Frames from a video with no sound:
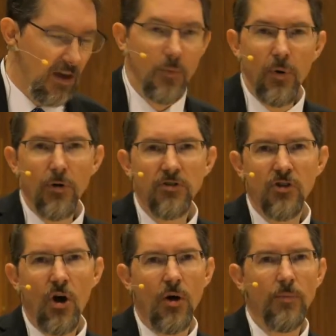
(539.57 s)
and composed
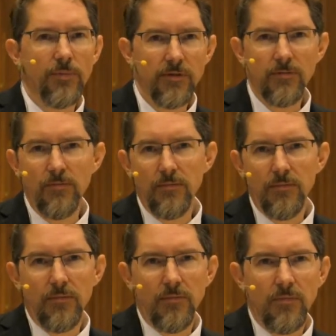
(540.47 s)
psalms
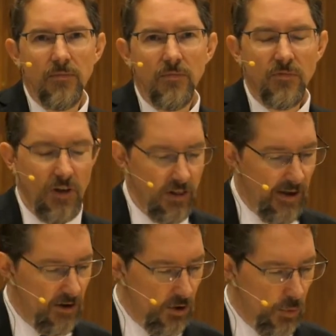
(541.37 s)
that
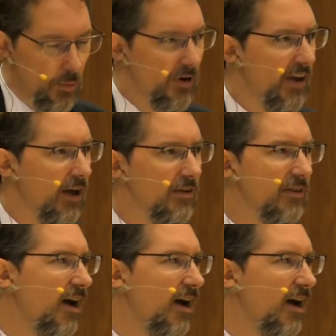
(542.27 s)
later we would count